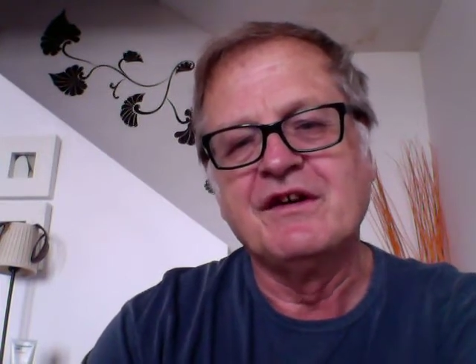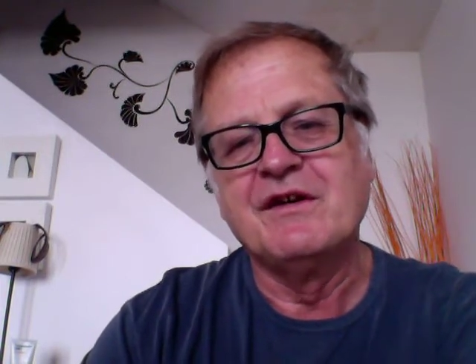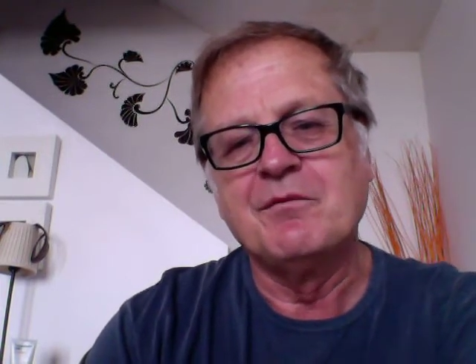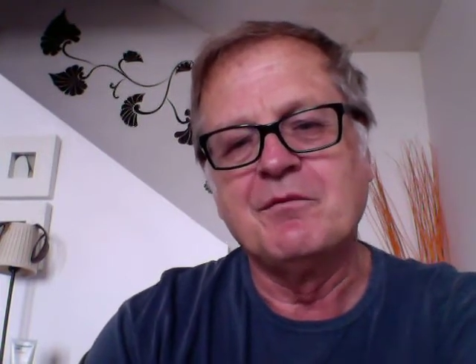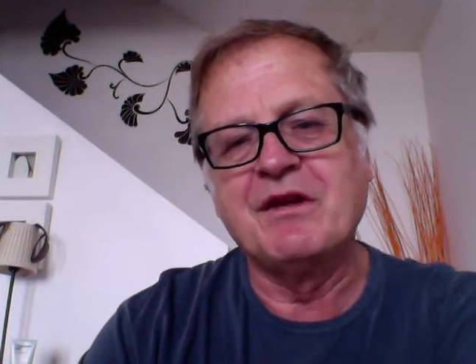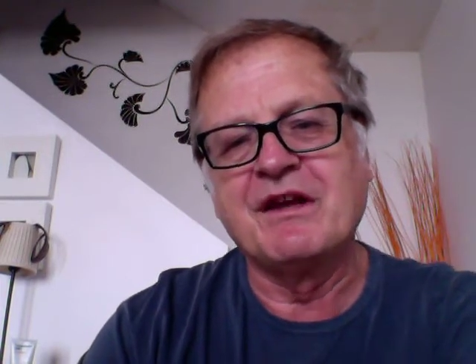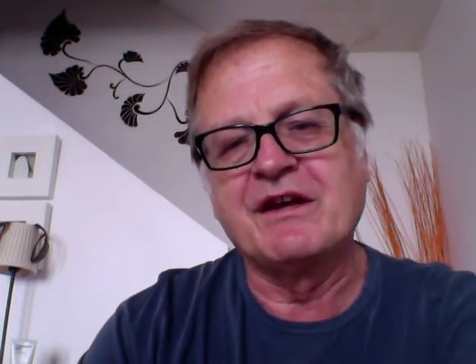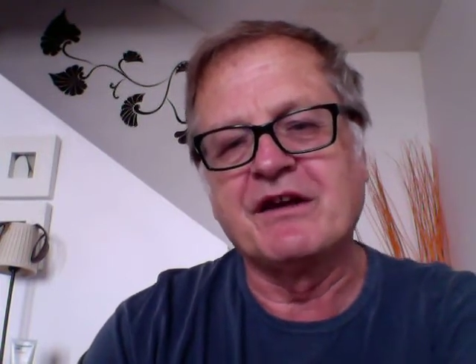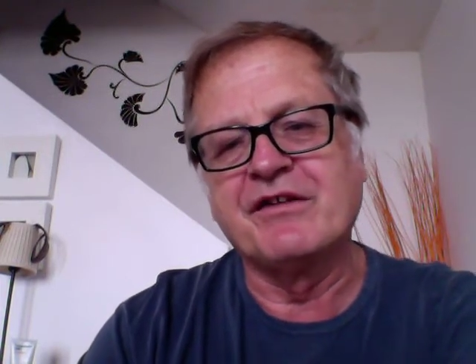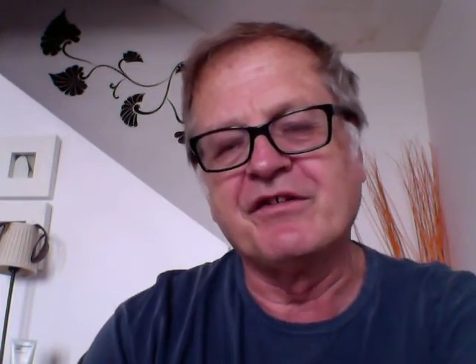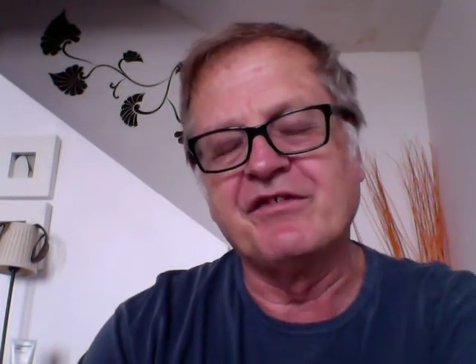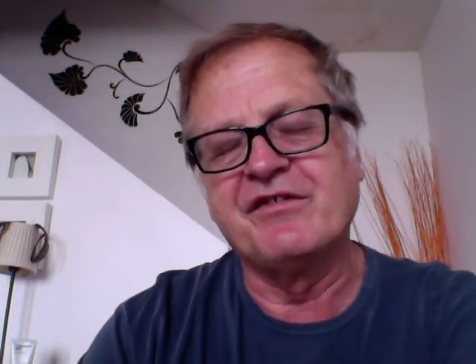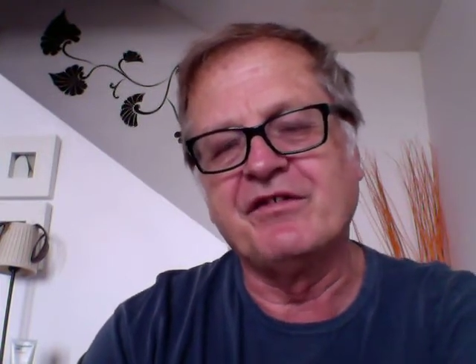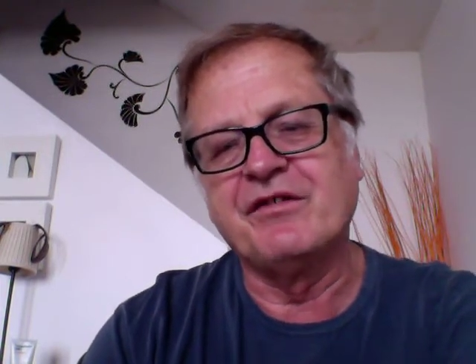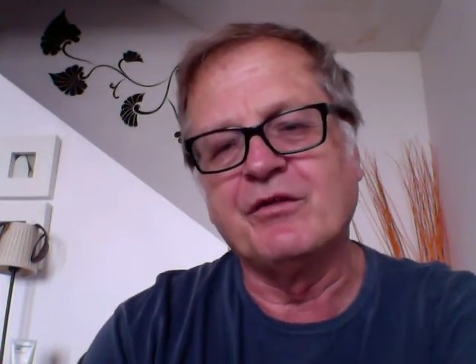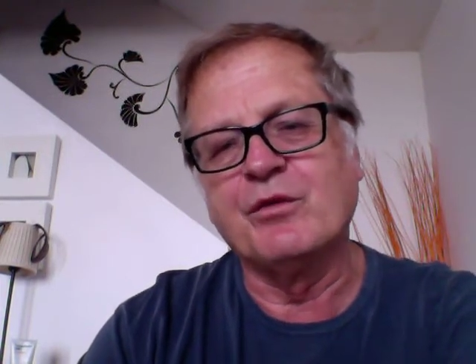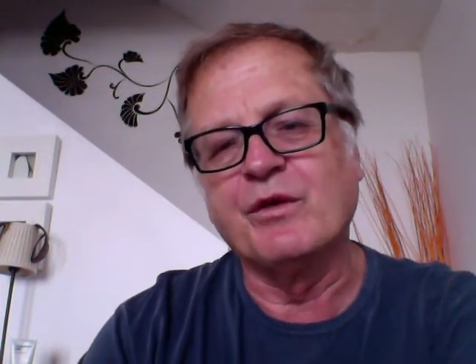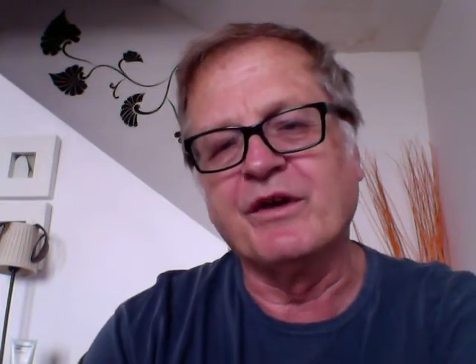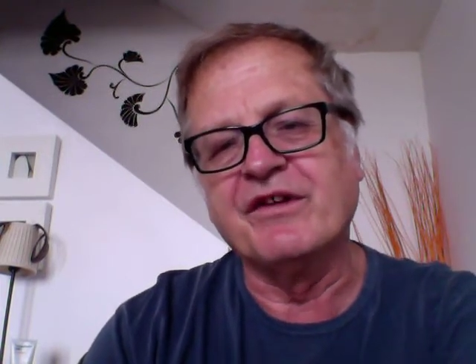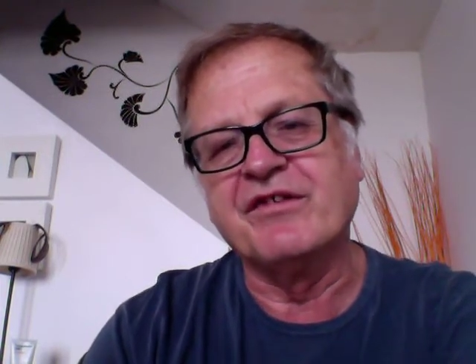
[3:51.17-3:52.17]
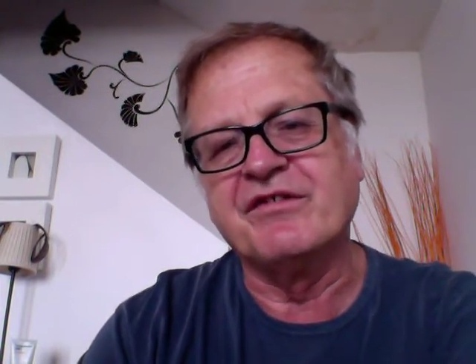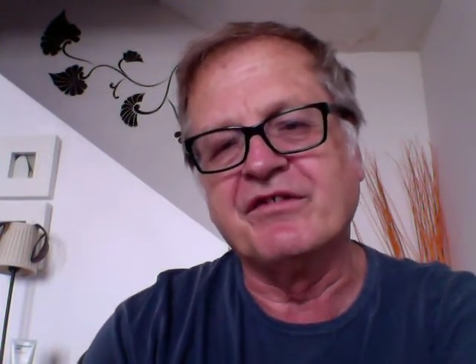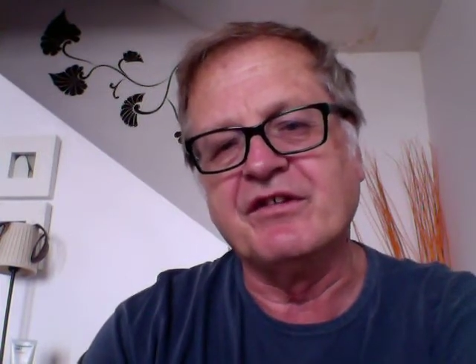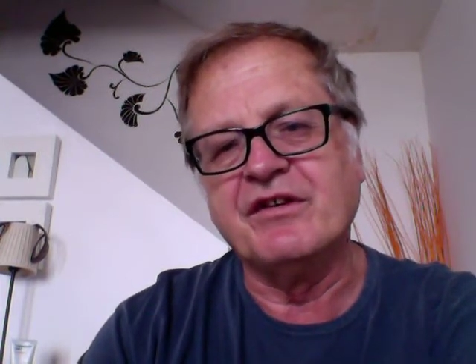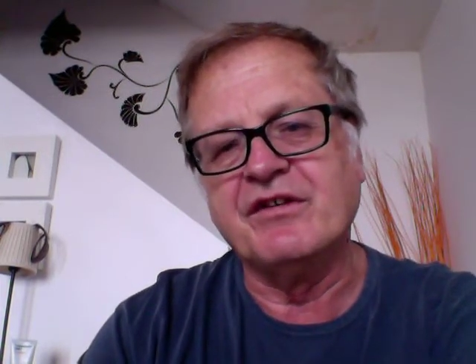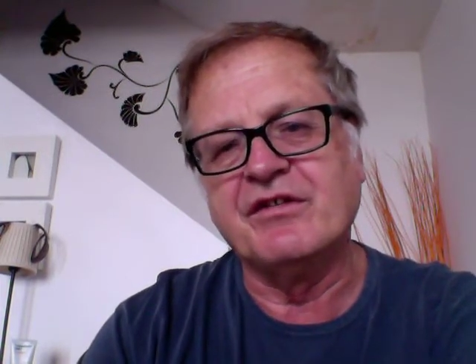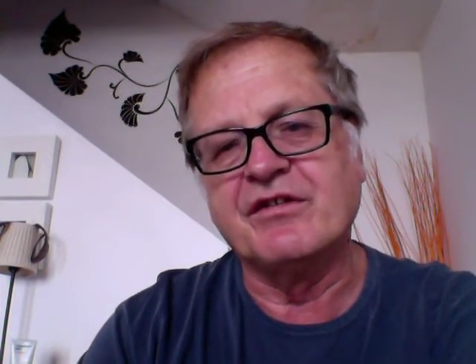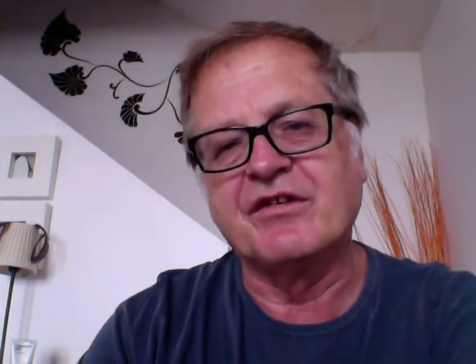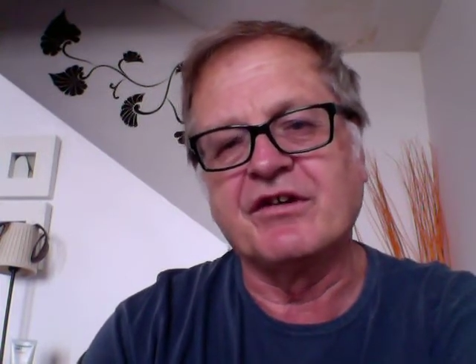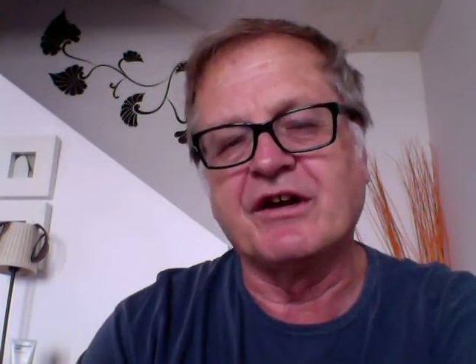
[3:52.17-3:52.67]
because you're wasting
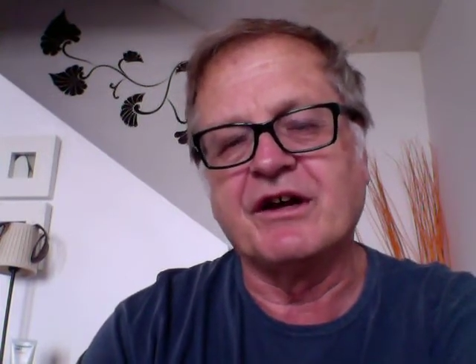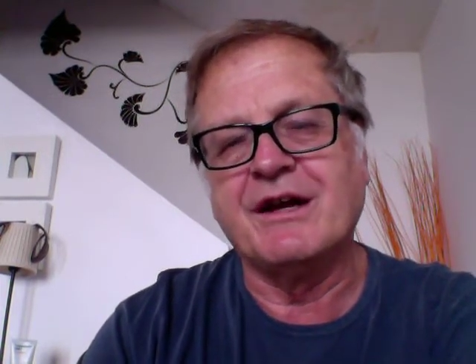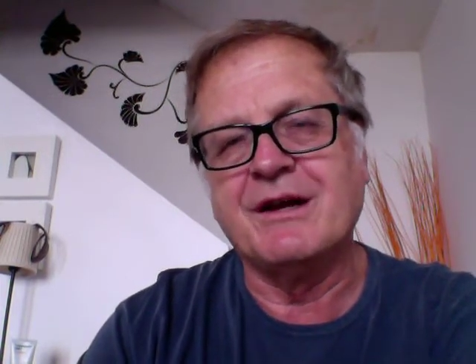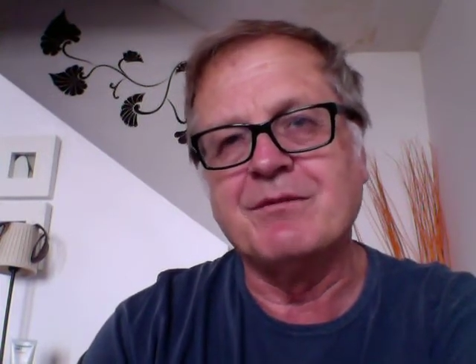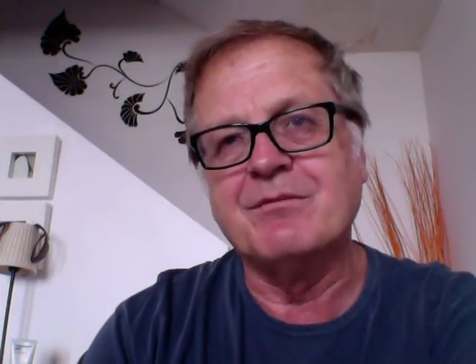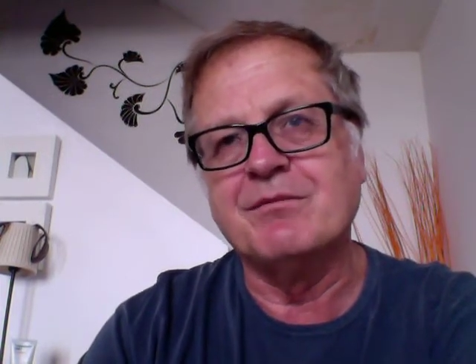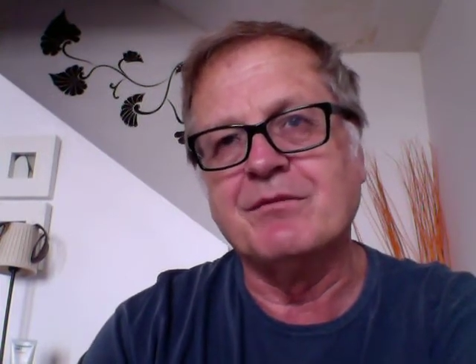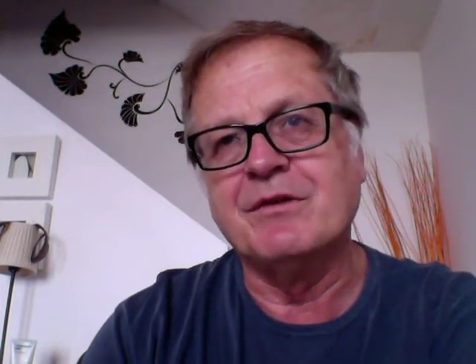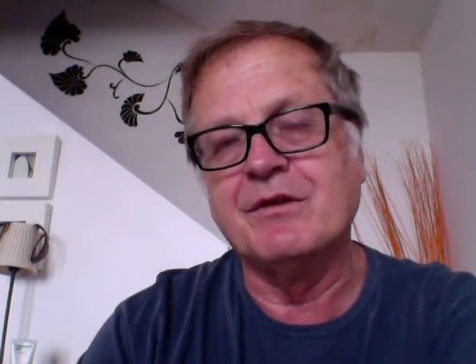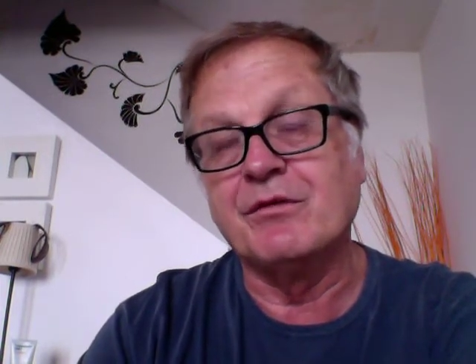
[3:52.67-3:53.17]
your time,